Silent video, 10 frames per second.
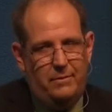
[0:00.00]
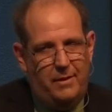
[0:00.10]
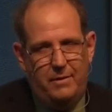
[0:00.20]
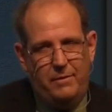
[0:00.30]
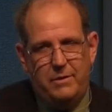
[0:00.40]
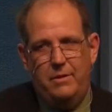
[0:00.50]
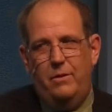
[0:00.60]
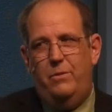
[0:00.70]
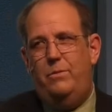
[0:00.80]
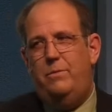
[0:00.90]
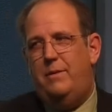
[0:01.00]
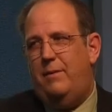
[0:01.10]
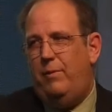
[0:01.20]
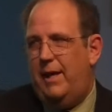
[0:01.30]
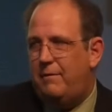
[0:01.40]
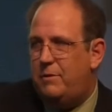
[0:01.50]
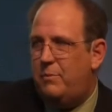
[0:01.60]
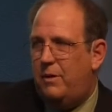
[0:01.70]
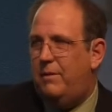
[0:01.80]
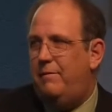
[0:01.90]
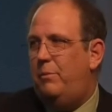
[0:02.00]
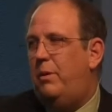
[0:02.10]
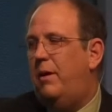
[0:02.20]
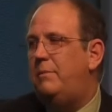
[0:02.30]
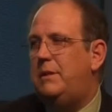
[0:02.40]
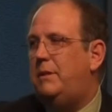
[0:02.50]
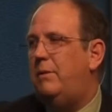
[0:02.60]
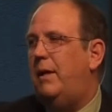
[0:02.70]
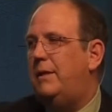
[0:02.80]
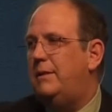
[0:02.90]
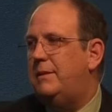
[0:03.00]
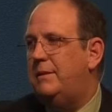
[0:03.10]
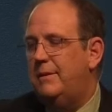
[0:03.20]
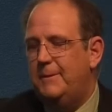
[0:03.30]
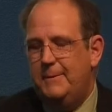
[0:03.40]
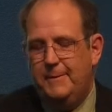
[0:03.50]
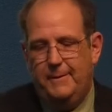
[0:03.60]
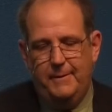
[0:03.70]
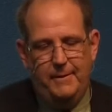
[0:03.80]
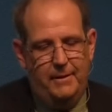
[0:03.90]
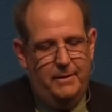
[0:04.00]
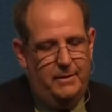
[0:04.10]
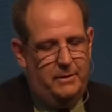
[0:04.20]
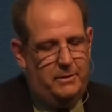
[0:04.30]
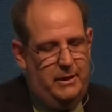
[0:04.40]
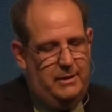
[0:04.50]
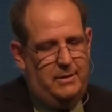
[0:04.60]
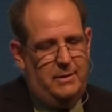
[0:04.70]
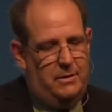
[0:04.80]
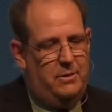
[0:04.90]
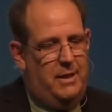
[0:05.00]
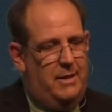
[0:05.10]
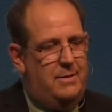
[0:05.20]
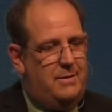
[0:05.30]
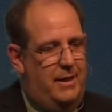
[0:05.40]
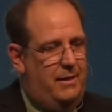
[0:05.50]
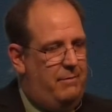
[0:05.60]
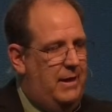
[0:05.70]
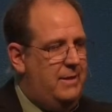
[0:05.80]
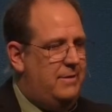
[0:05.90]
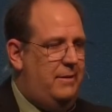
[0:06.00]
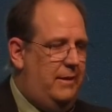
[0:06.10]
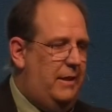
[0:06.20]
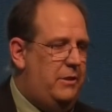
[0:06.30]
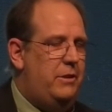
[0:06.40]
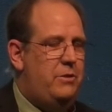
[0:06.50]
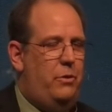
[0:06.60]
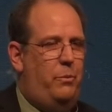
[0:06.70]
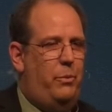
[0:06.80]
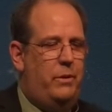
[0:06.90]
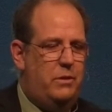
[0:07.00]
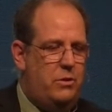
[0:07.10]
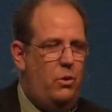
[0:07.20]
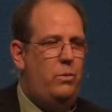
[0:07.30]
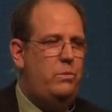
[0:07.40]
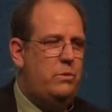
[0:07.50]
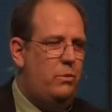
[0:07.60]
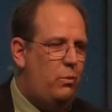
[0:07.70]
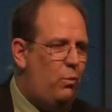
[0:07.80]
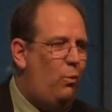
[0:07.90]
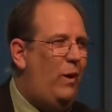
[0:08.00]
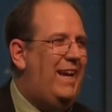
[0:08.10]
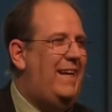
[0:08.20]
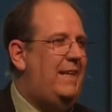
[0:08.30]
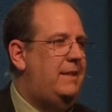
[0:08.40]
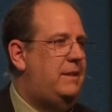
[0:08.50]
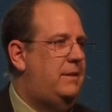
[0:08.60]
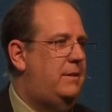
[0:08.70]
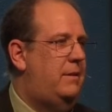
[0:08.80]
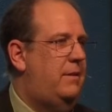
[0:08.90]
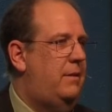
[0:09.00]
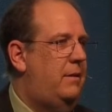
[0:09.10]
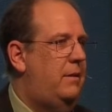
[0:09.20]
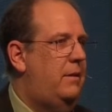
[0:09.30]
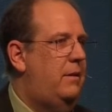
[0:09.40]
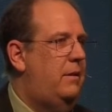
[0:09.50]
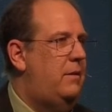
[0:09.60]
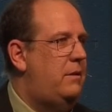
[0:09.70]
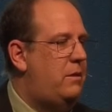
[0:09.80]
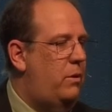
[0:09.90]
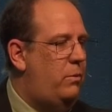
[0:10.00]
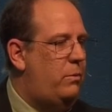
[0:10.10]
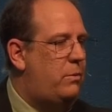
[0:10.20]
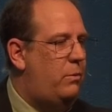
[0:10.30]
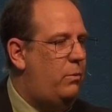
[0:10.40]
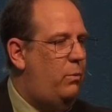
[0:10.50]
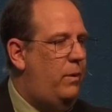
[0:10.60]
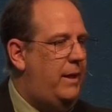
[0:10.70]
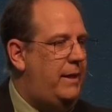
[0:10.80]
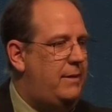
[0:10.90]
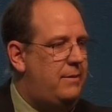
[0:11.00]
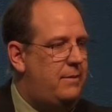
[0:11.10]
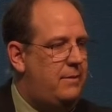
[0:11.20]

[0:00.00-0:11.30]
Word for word: None of us knows that we have tomorrow even promised to us. Jesus is trying to say reconciliation is so important. Don't wait. Don't wait.